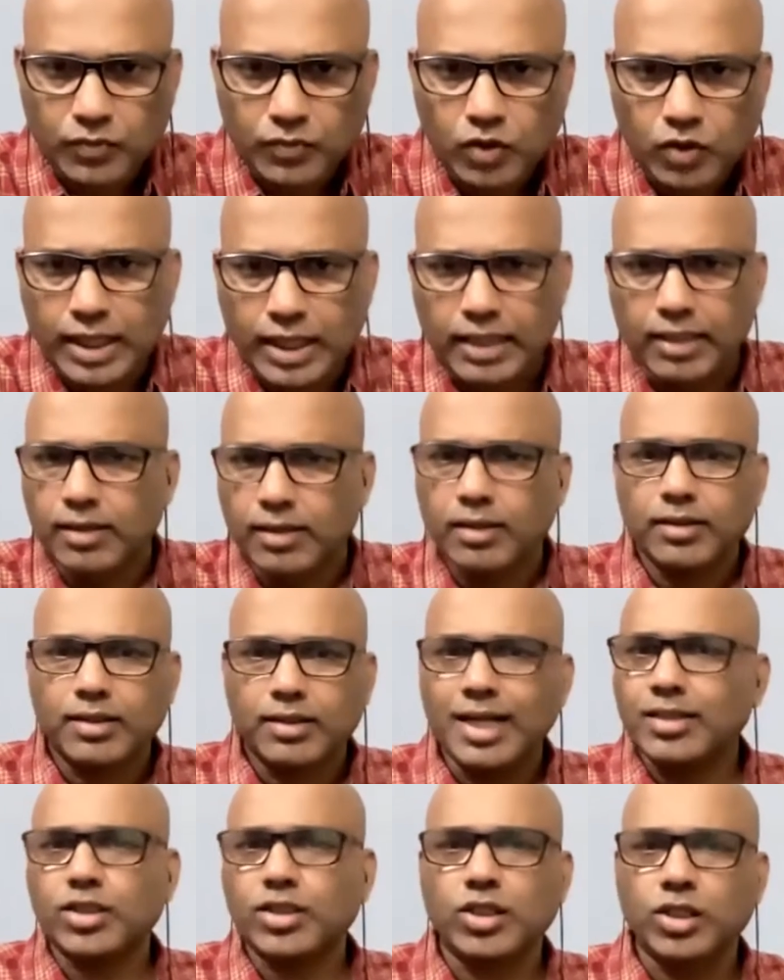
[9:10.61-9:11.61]
Okay,
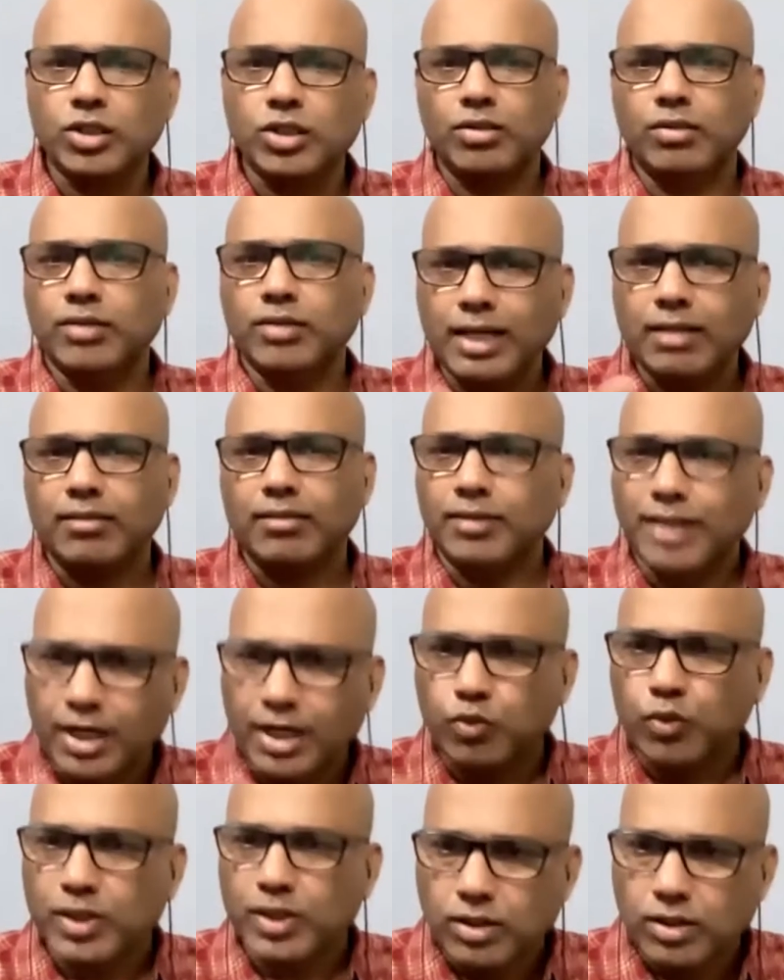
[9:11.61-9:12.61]
that's it.
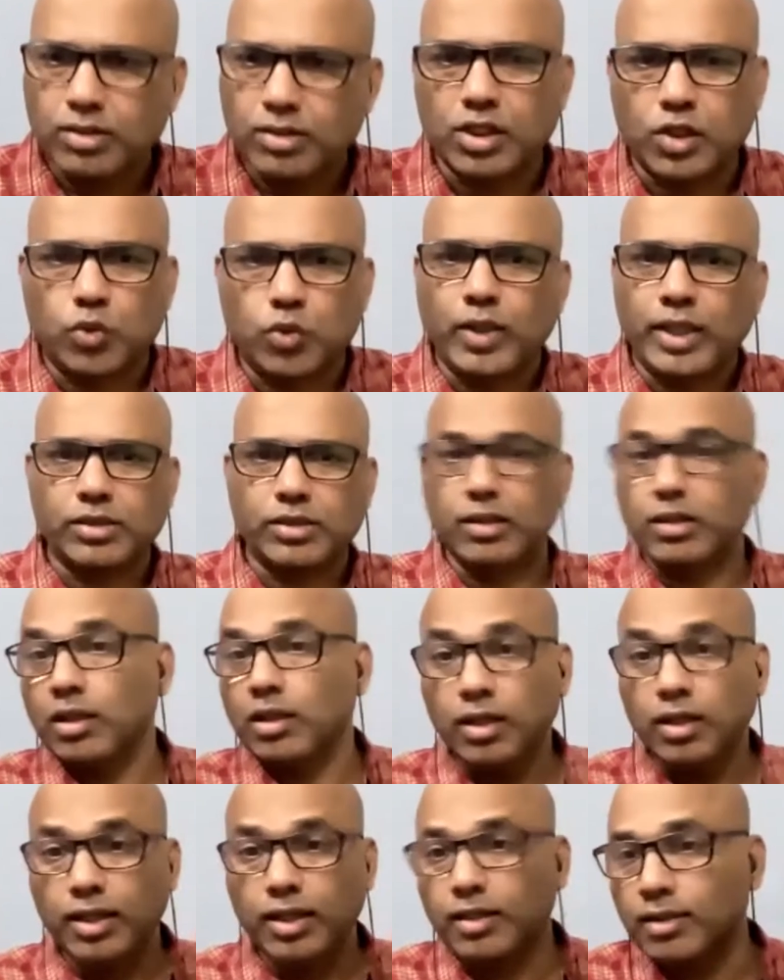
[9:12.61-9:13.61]
That was the situation.
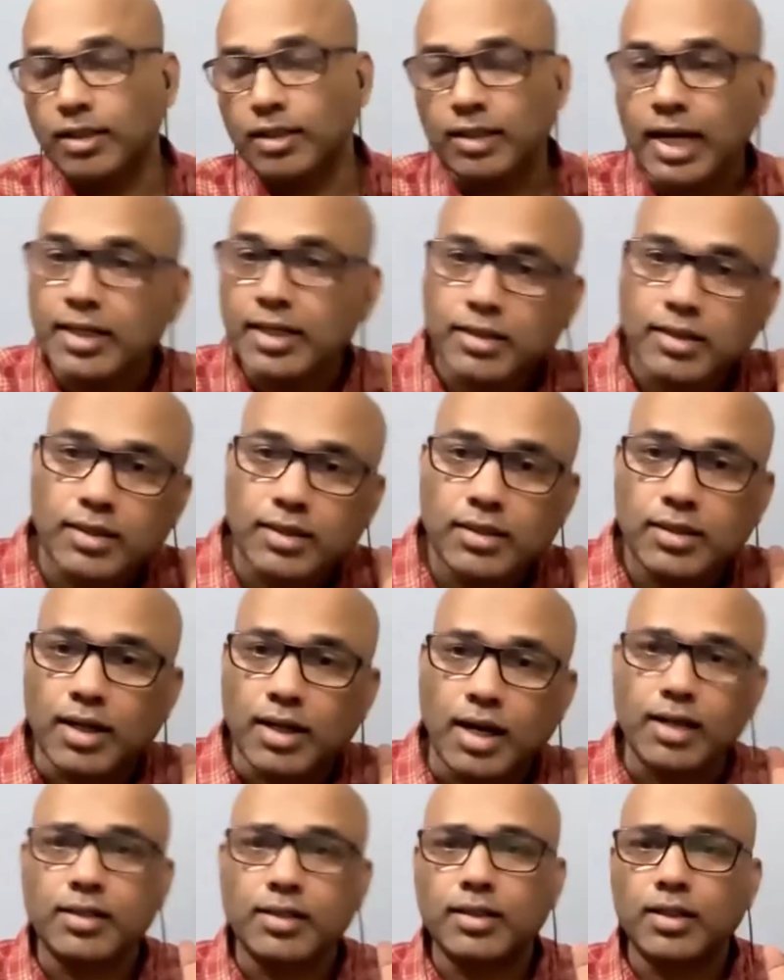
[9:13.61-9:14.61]
Earlier in
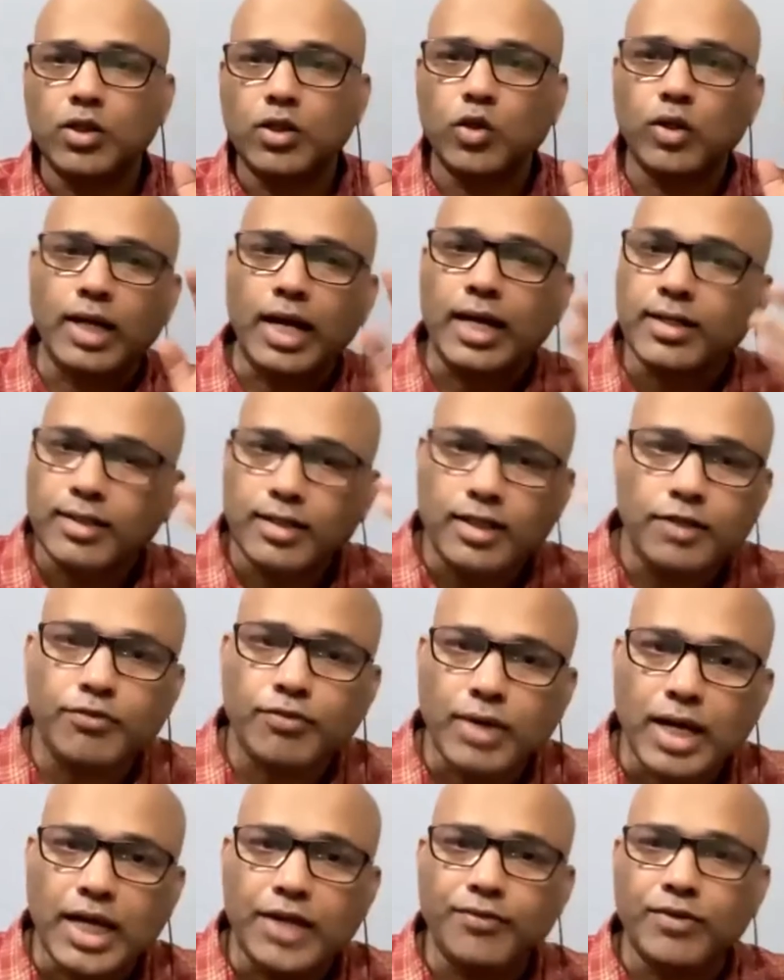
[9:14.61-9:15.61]
1900 or
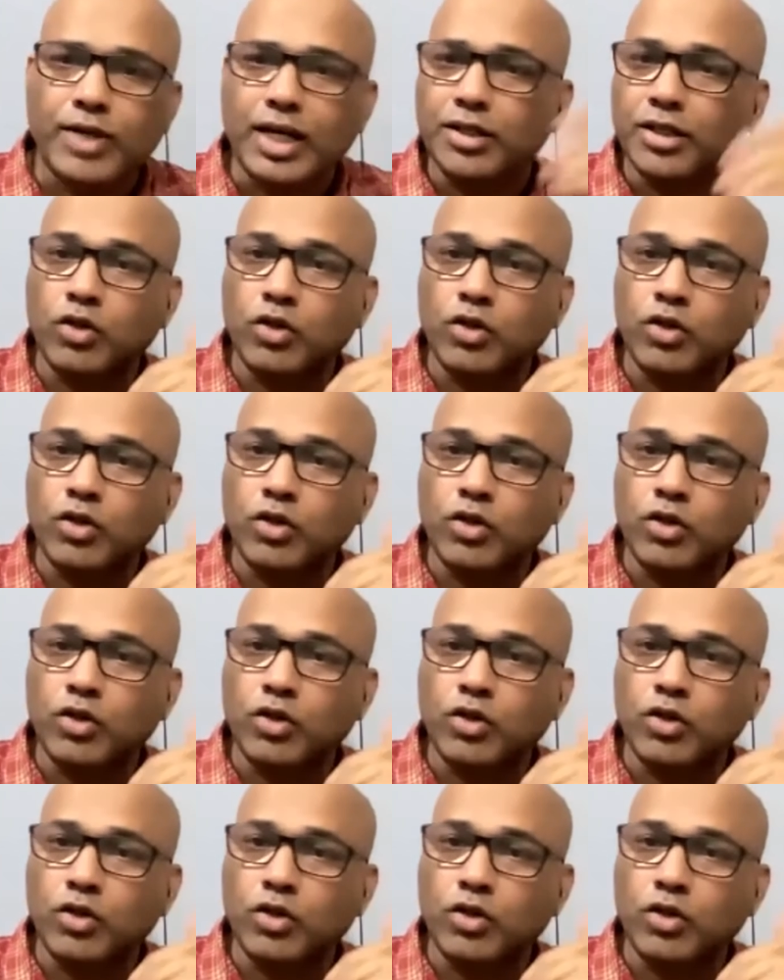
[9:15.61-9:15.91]
1905,